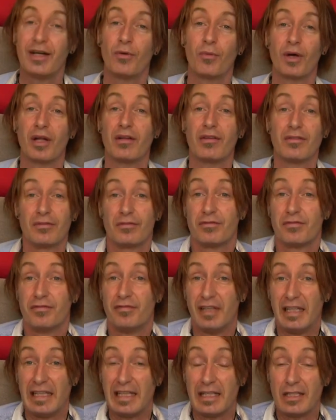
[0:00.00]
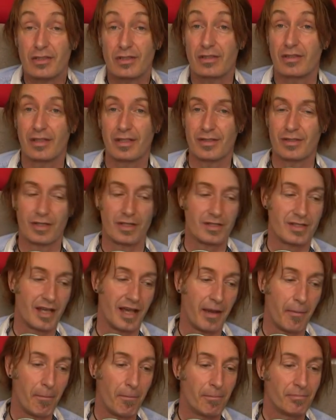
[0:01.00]
Well, feliz is the
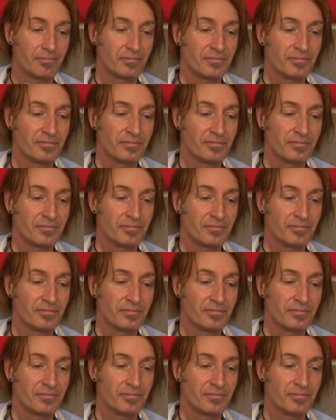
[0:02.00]
same.